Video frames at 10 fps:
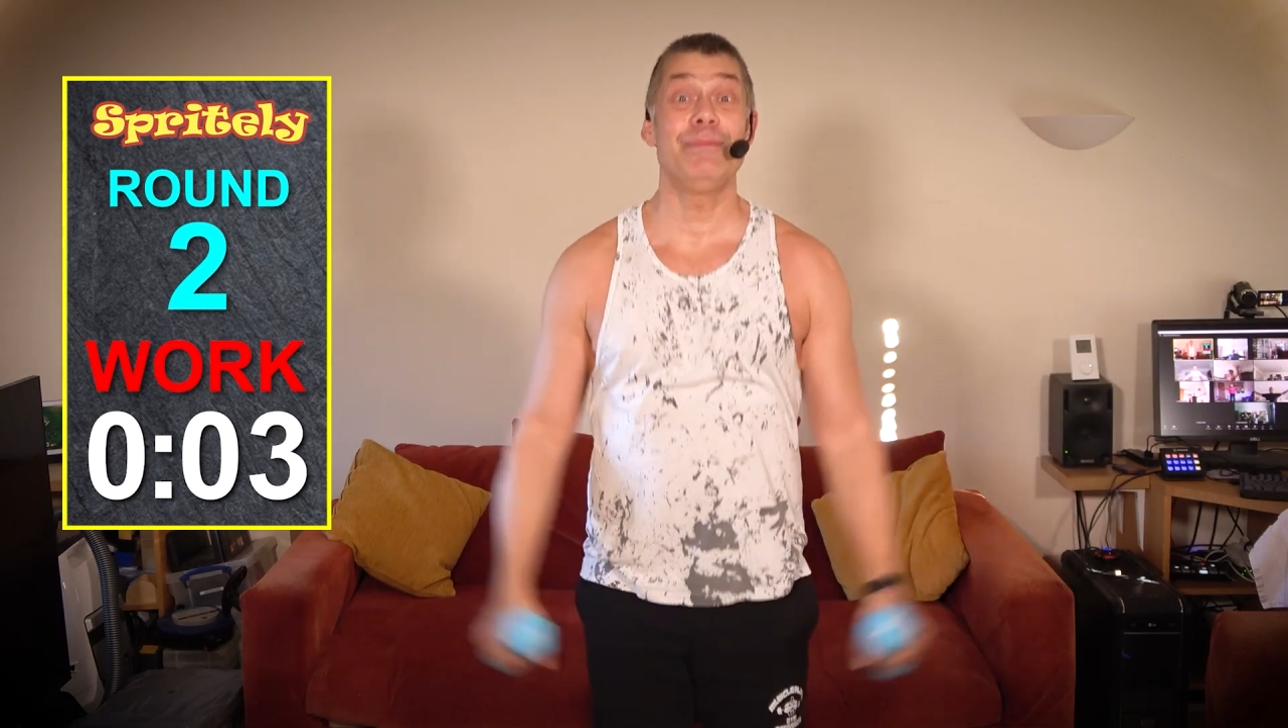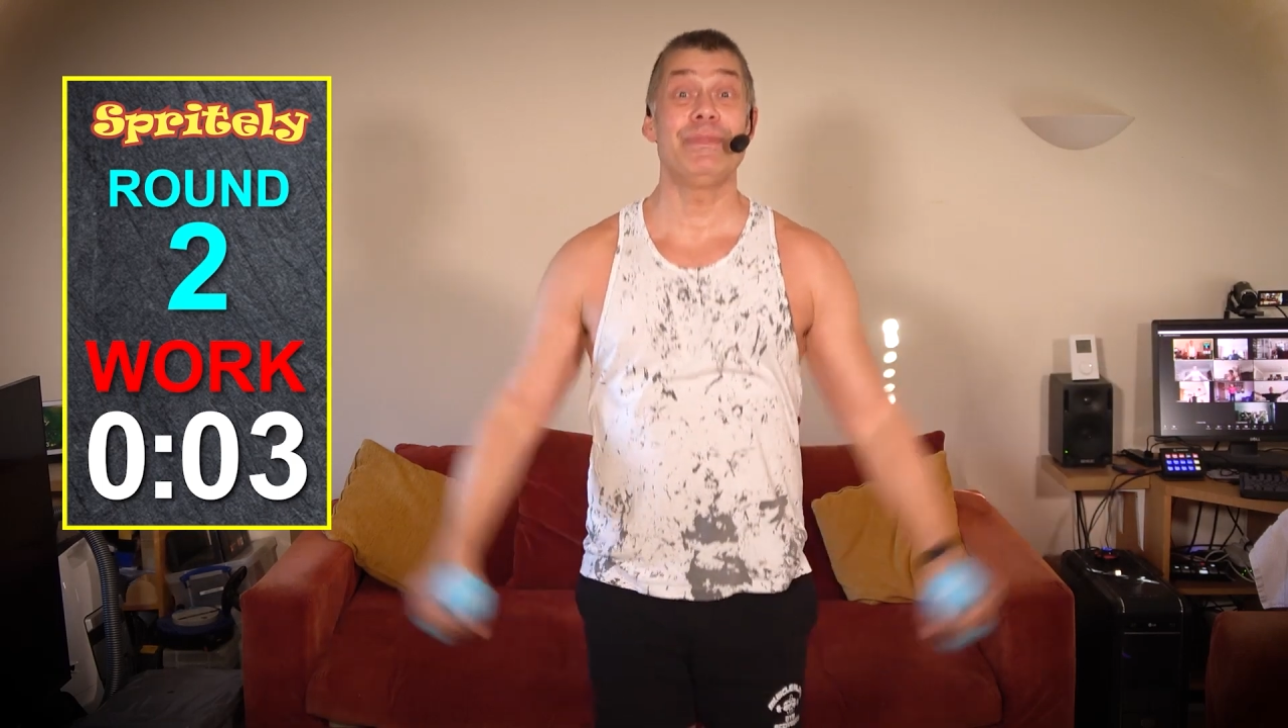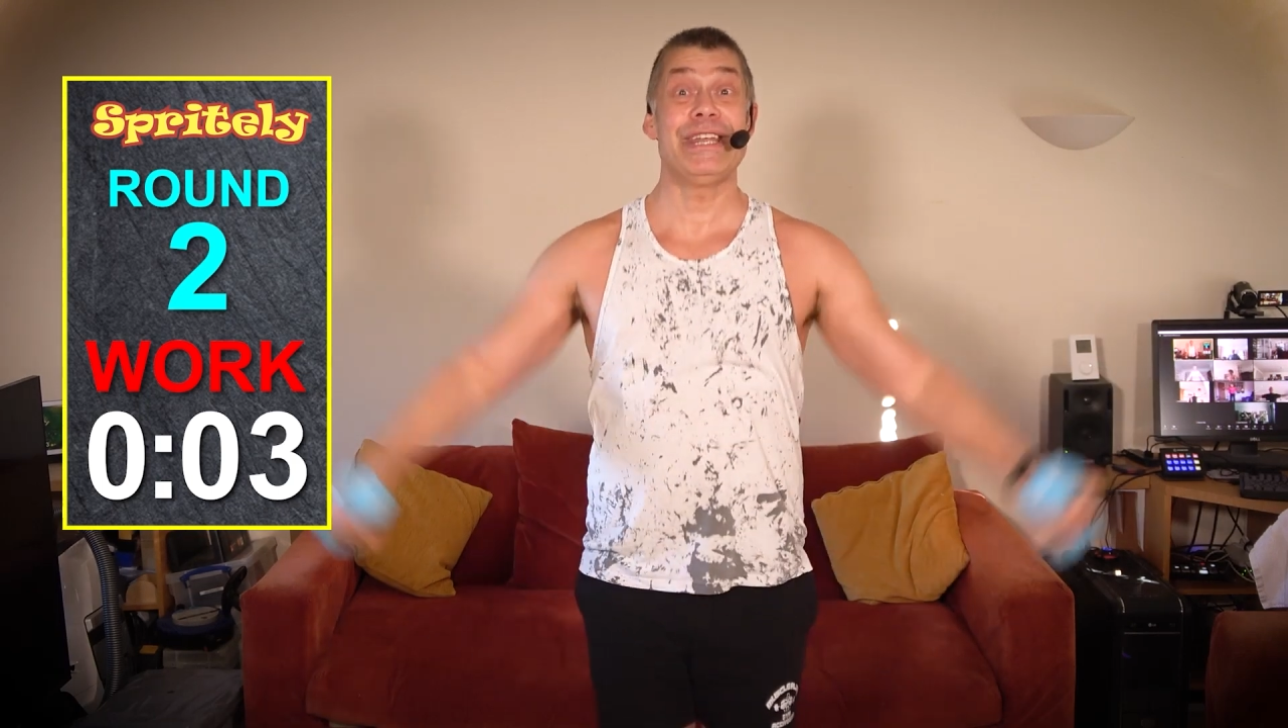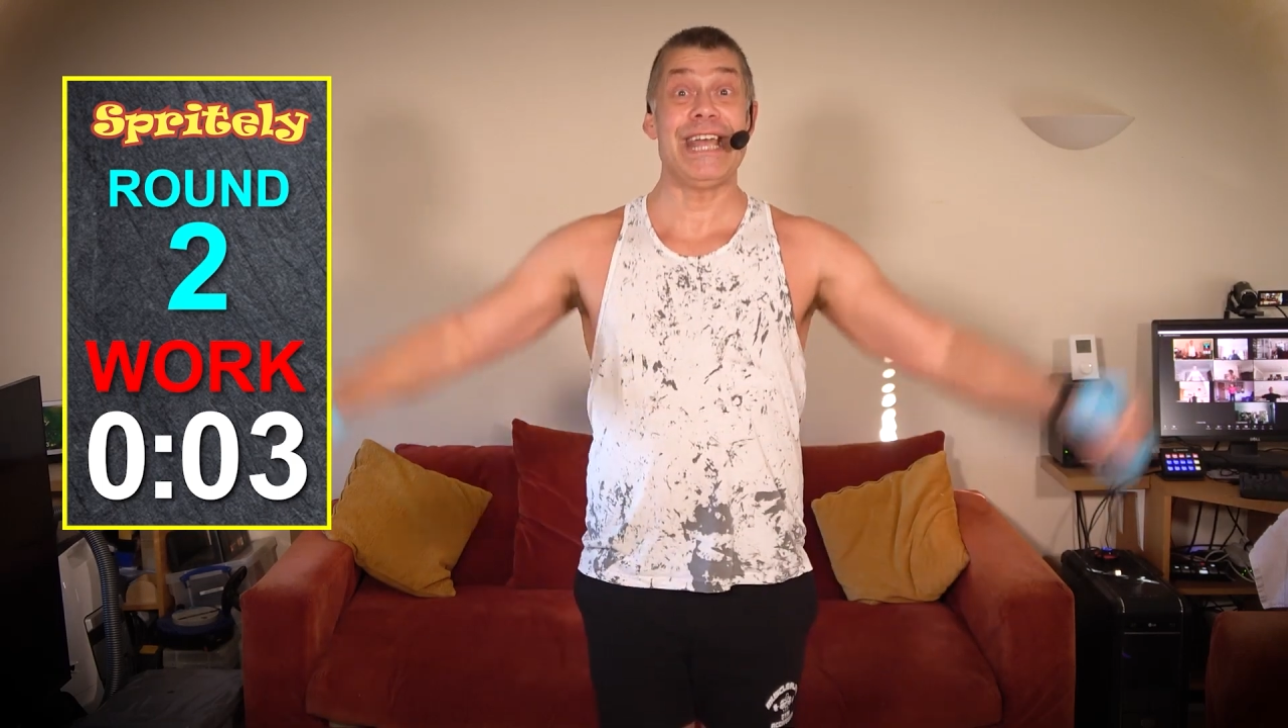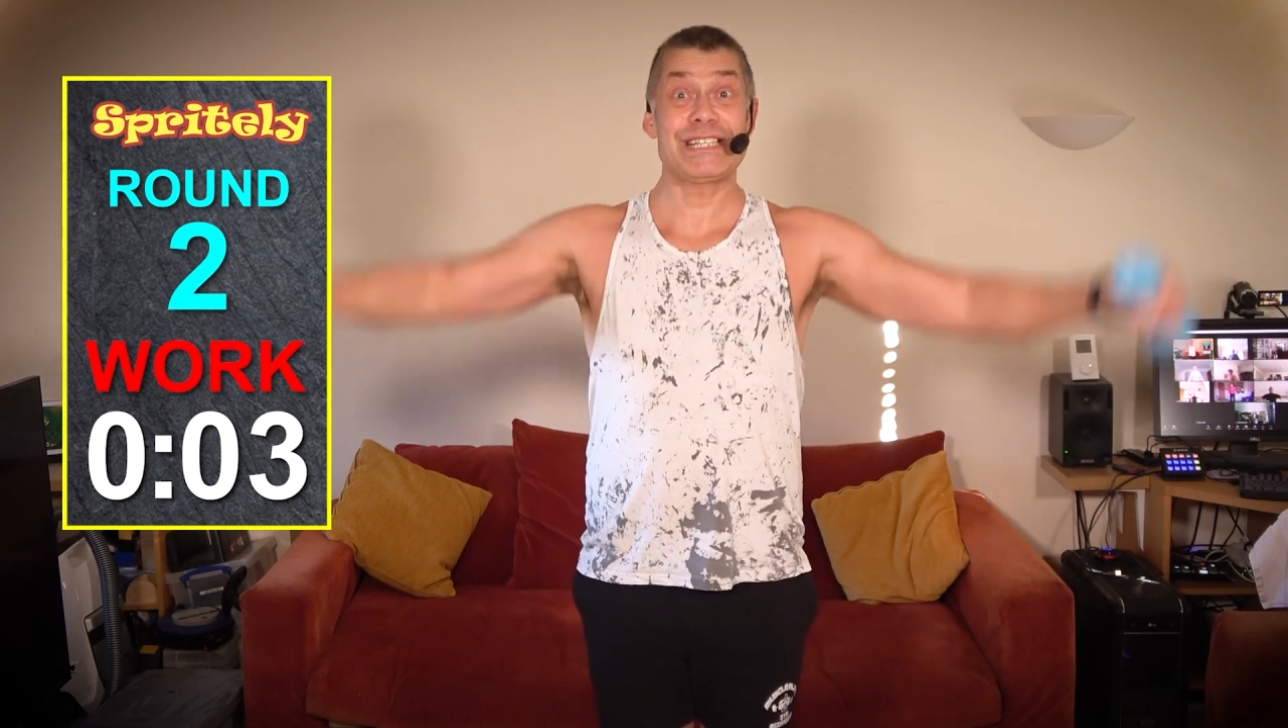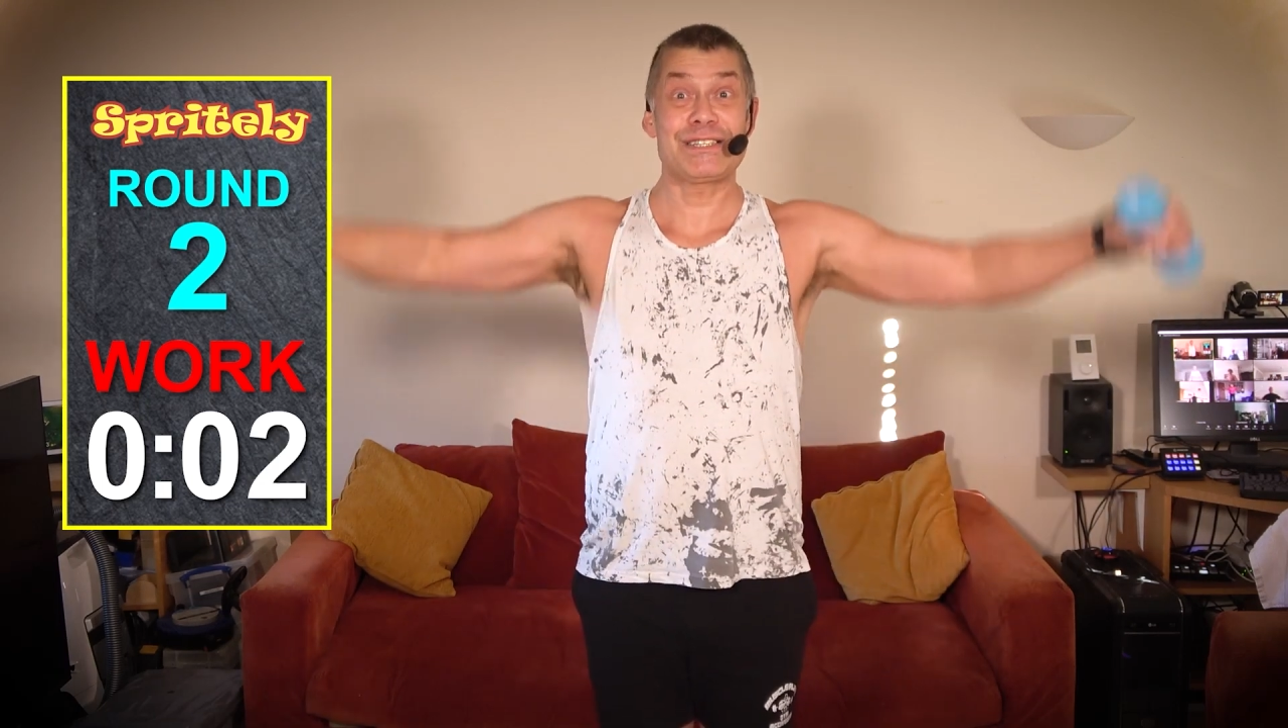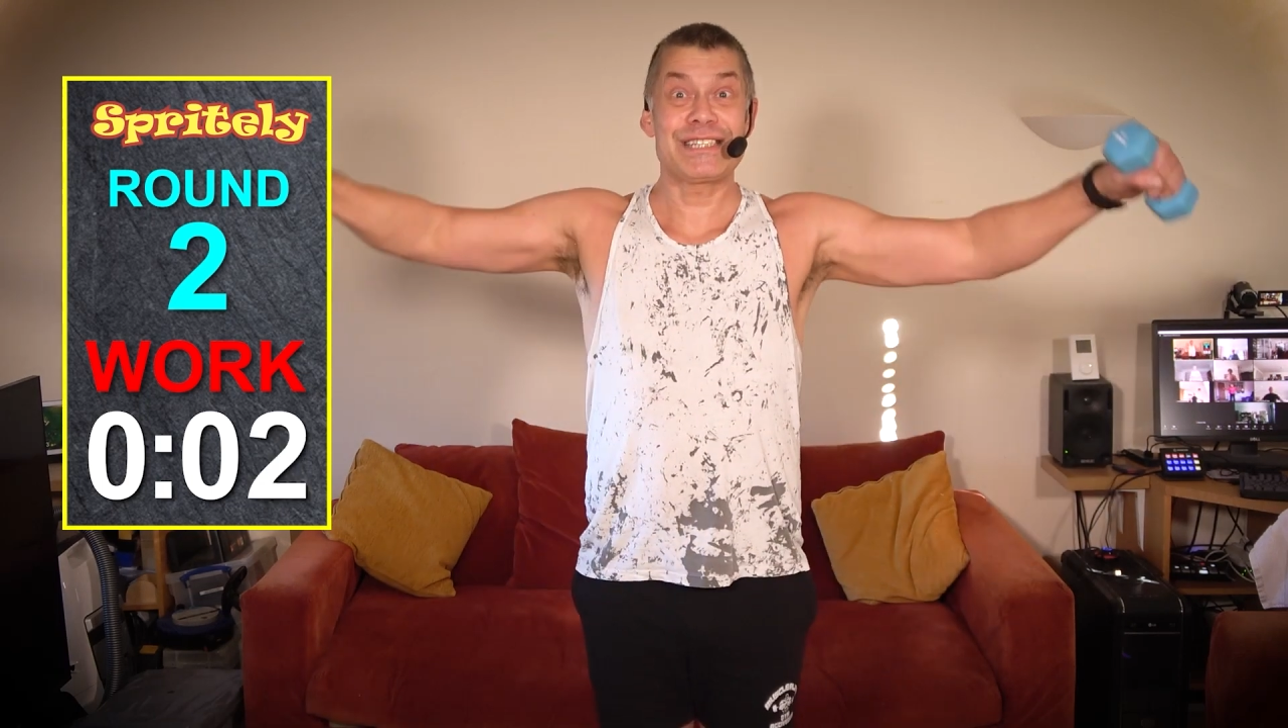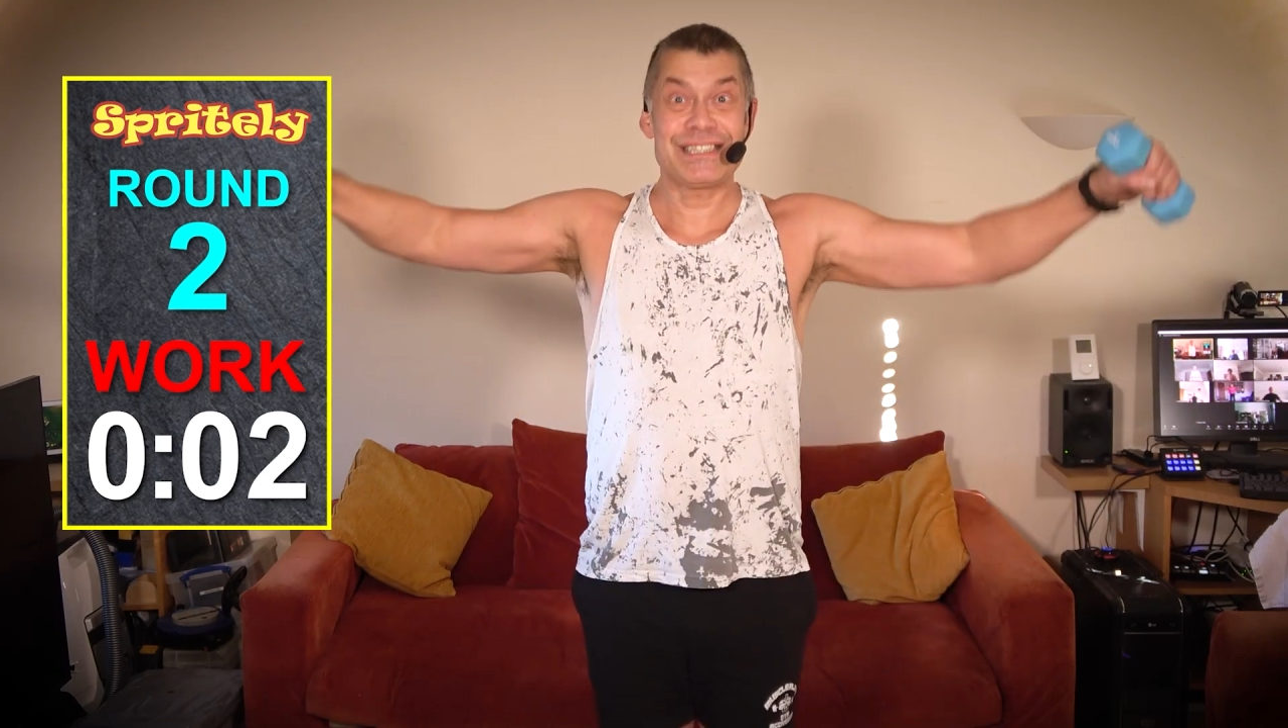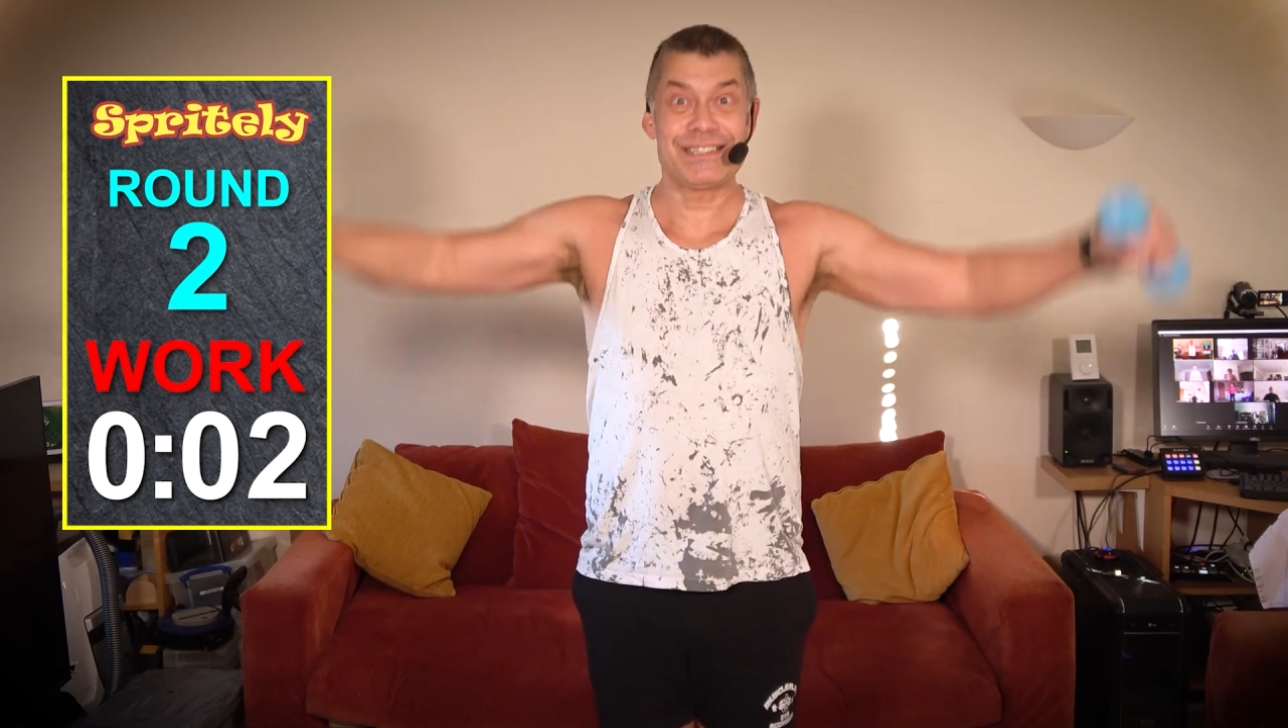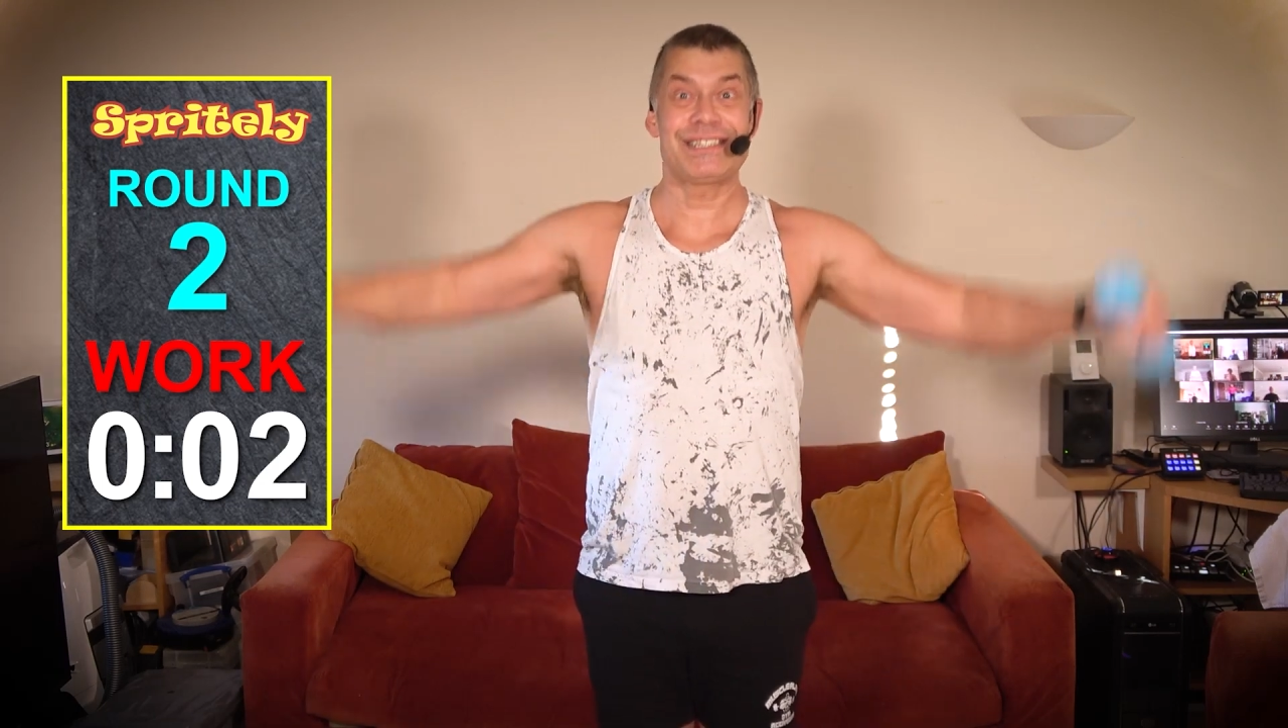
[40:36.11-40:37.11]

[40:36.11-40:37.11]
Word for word: the next